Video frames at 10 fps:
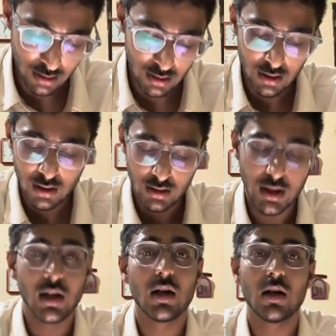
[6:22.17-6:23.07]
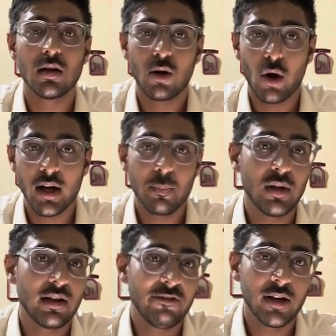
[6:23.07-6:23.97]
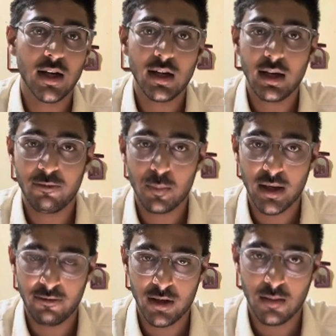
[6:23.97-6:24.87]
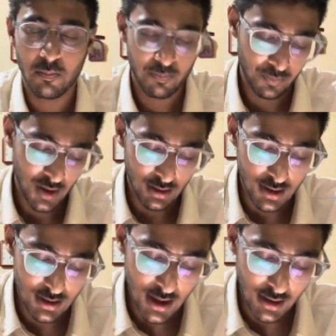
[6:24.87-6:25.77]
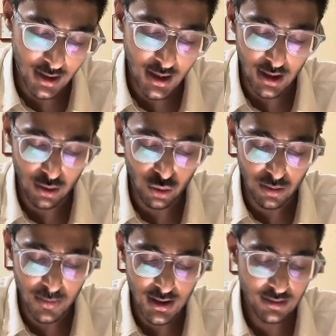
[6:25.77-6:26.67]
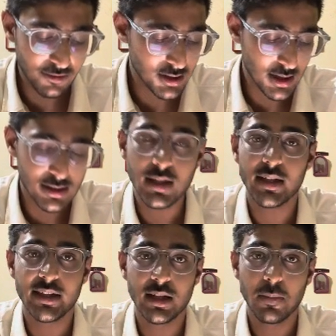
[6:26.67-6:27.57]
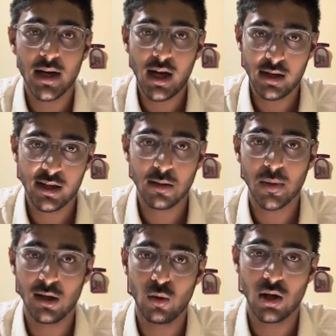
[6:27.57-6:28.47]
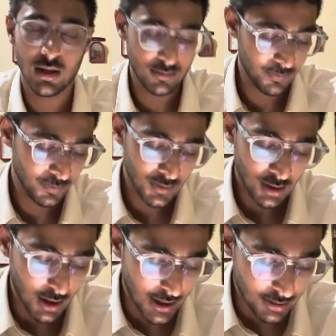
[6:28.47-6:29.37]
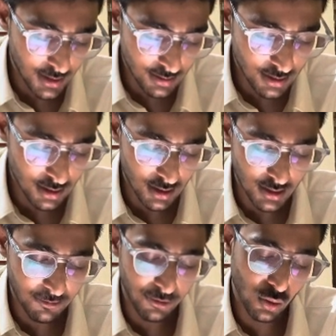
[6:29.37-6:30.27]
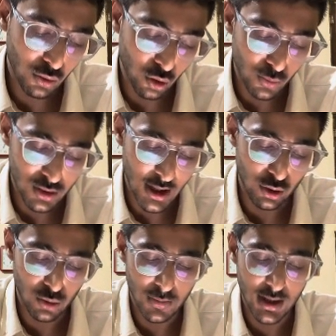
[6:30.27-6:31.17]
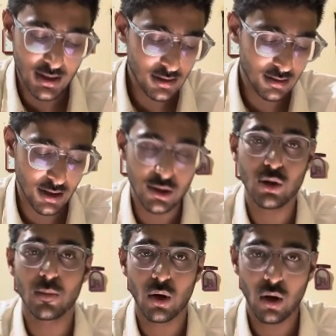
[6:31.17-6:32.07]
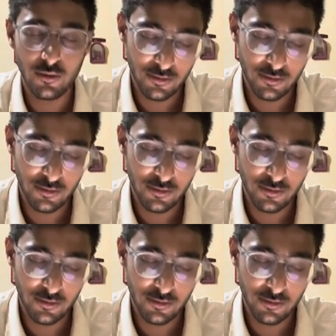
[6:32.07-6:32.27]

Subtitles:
the norepinephrine and epinephrine, these are the catecholamines which are secreted by adrenal medulla. And this the pheochromocytoma is the tumor of